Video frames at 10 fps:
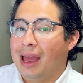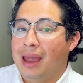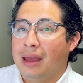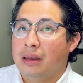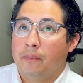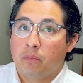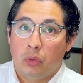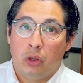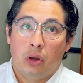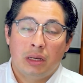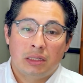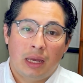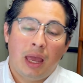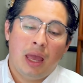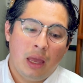And you're gonna
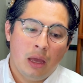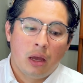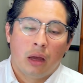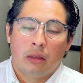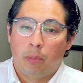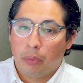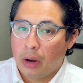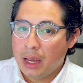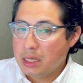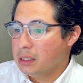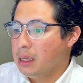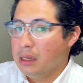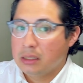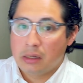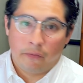say, hey, the price
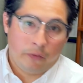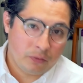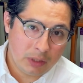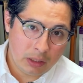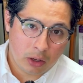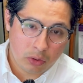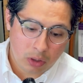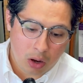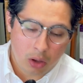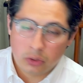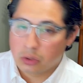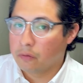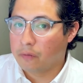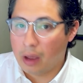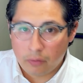is $1,500 or
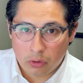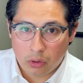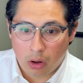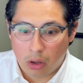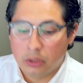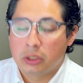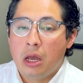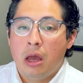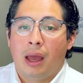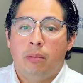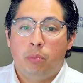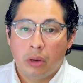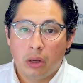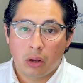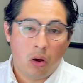$500, and
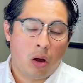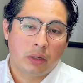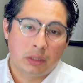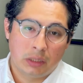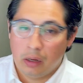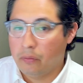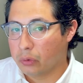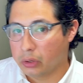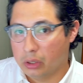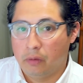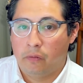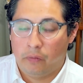book a call to see if we're a good